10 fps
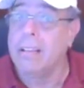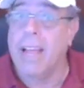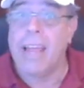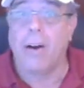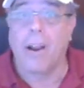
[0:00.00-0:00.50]

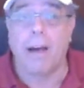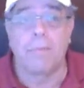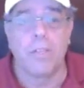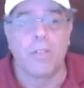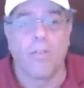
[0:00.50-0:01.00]
layout
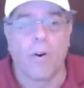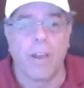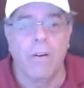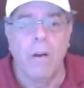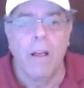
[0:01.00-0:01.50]
options for you,
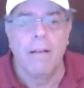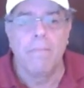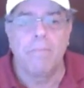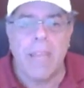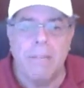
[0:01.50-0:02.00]

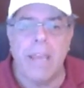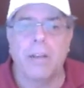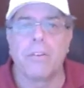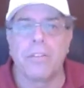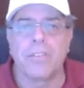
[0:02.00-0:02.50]
then make
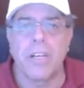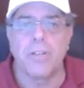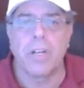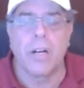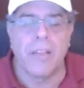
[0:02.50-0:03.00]
your
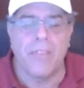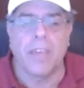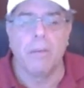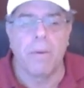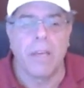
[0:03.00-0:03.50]
decision and I
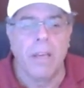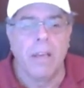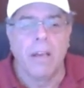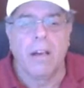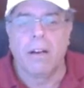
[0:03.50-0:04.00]
think you'll be
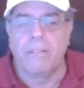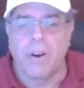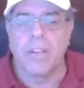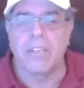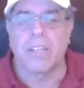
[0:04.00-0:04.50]

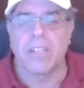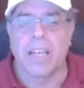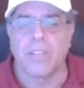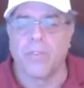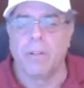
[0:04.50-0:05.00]
very
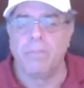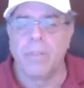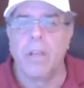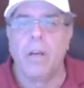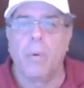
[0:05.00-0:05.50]
successful.
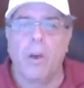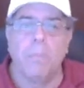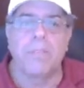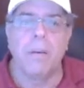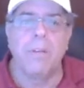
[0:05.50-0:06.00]
We
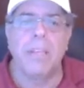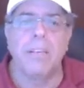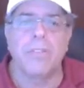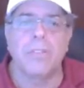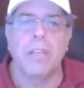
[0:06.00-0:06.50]
hope some of
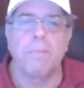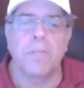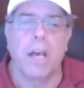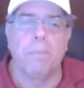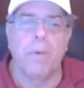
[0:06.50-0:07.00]
these tips
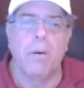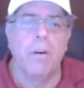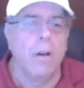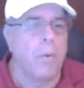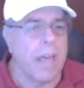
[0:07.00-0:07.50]
help you.
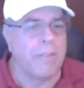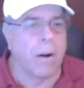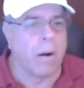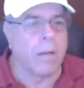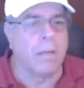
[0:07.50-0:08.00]
We have an
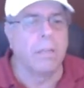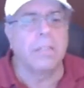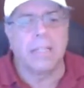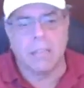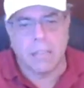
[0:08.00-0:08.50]
article
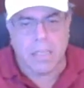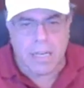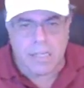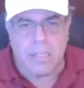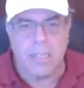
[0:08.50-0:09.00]
that
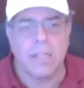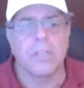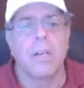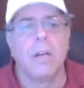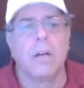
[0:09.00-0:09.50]
discusses
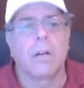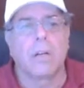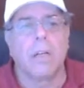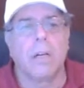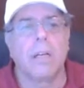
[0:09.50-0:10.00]
this
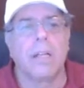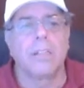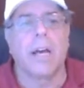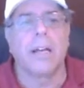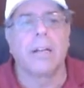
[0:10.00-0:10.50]

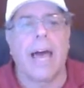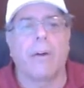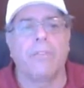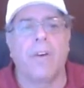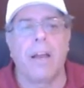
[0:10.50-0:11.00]
entitled How
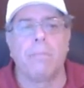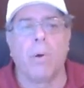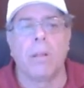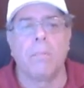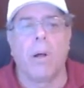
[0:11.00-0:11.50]
to Find
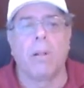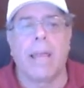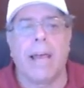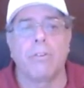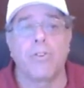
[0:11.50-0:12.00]
Bowling Ball
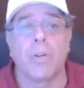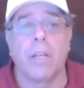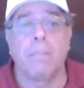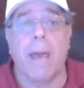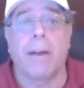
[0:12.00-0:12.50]
Layout
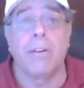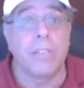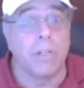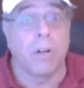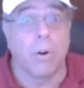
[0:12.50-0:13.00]
Drilling Patterns
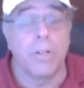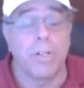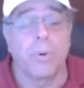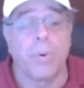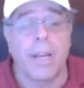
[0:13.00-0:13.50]
and encourage
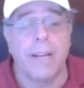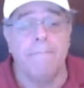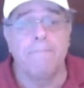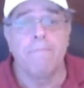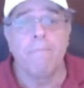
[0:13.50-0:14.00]
you to read it.